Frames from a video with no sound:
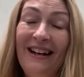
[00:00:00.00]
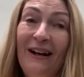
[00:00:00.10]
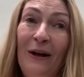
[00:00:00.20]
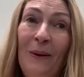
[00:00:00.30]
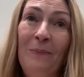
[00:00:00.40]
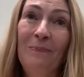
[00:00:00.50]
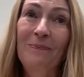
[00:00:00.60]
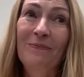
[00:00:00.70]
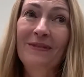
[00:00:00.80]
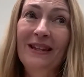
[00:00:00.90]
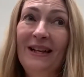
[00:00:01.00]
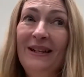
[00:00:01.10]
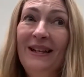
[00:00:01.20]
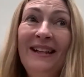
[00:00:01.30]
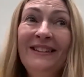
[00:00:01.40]
And,
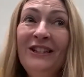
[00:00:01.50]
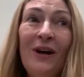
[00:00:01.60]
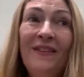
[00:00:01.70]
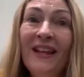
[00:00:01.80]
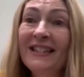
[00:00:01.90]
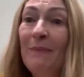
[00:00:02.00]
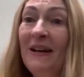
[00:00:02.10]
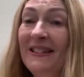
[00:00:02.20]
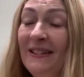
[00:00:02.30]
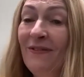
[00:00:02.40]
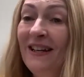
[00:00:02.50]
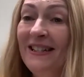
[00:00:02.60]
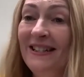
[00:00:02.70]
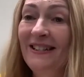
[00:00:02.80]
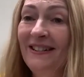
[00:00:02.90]
you know, and that's the best
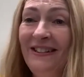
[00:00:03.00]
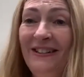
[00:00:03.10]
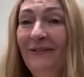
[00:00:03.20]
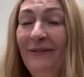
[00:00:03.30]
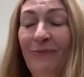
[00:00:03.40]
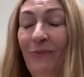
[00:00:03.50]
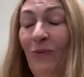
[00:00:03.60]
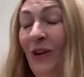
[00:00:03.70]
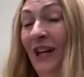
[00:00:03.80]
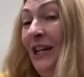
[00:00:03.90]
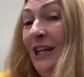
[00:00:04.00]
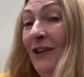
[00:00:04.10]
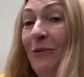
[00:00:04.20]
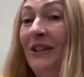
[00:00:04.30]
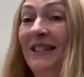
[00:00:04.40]
advice I can
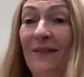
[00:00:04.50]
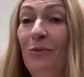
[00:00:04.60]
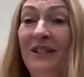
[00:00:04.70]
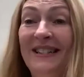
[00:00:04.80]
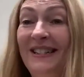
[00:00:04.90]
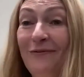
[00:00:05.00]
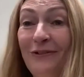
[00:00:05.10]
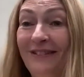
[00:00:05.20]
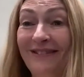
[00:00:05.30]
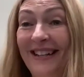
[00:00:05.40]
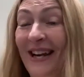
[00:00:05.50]
give, because everybody's different.